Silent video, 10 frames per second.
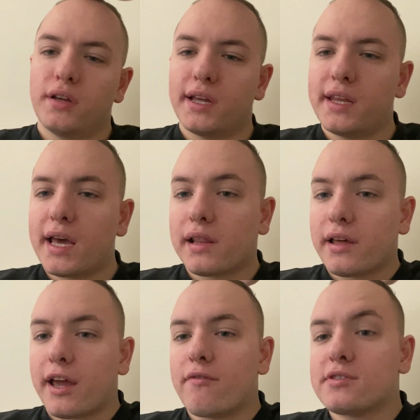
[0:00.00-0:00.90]
And yeah,
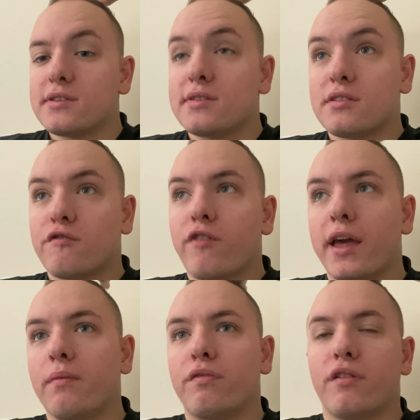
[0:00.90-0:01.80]
like, ever since this
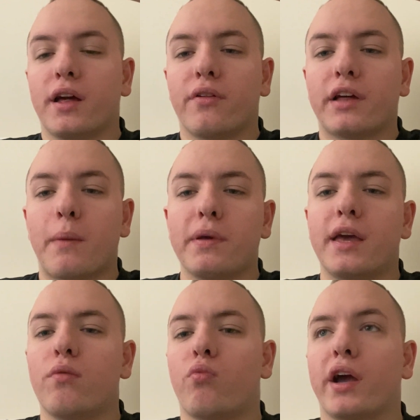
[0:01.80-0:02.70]
fame thing, like, I've been
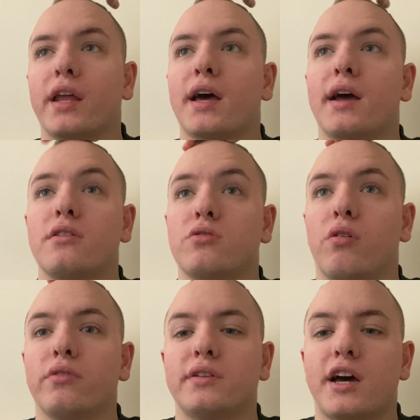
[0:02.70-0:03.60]
getting recognized
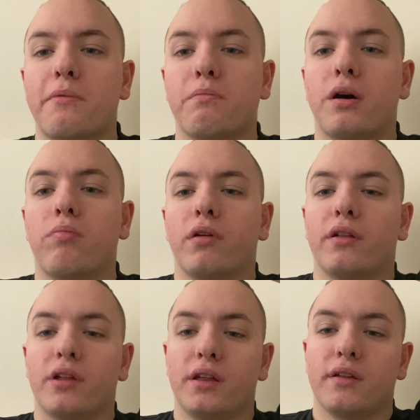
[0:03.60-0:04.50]
all the time in
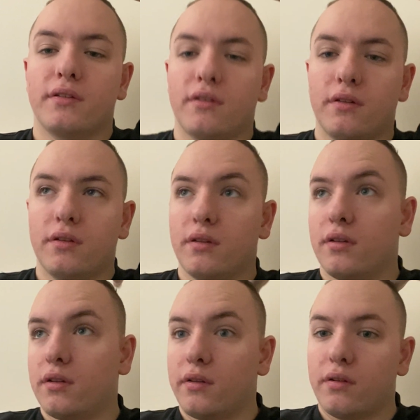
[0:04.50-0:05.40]
public, like
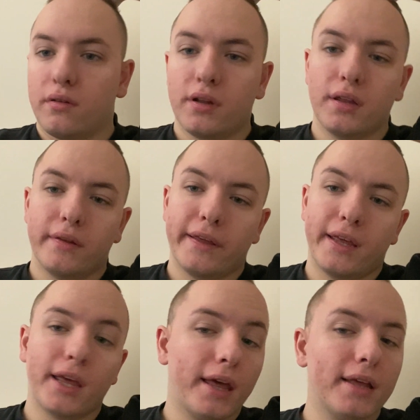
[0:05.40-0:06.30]

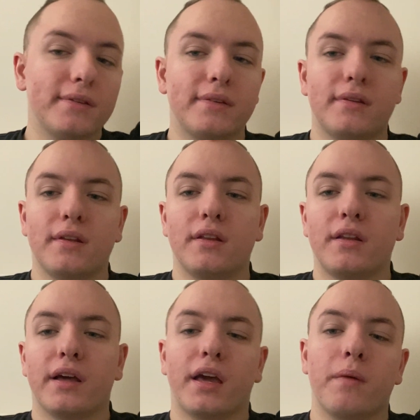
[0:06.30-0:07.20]
it's,
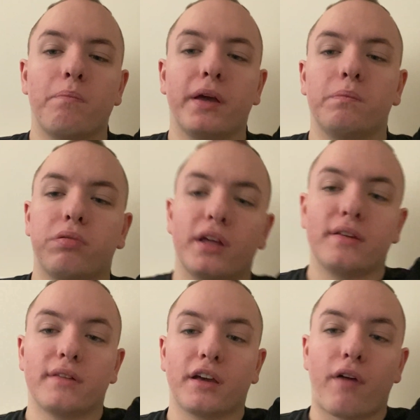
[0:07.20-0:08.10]
like, in big
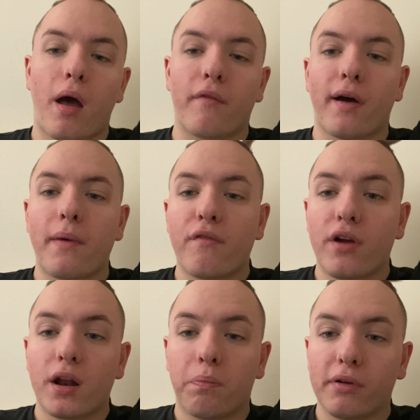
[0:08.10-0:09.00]
places. Like, if I'm ever
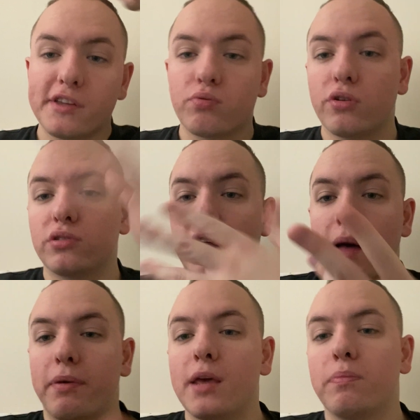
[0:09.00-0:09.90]
at a place where there's a
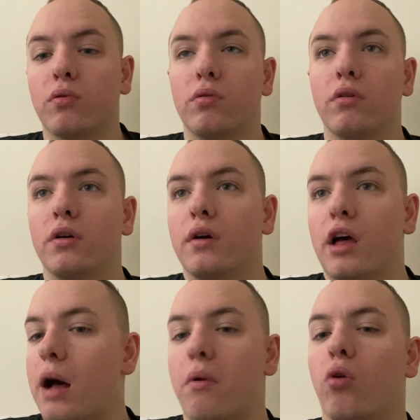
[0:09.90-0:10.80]
lot of people,
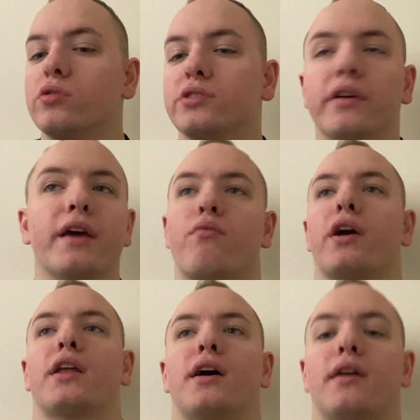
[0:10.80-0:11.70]
I'm always gonna get
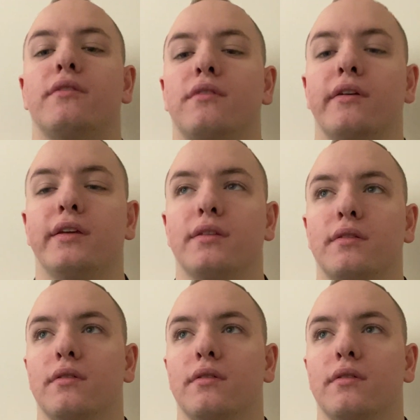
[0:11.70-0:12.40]
recognized, like,